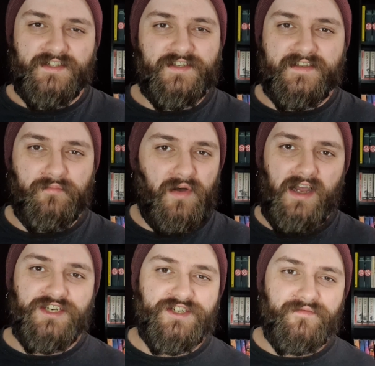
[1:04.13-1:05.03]
is just to
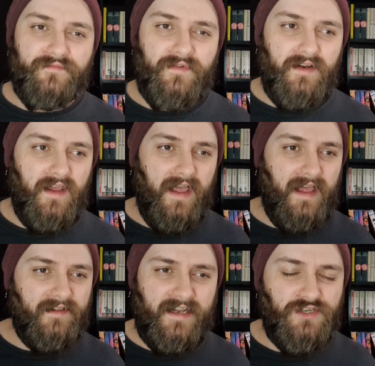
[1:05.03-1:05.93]
punch
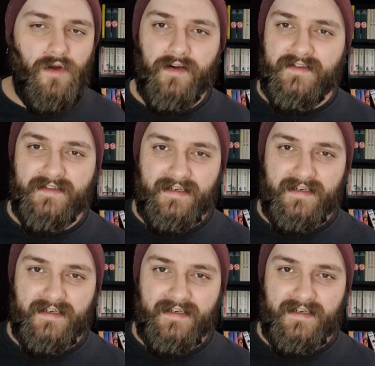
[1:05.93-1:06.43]
electronics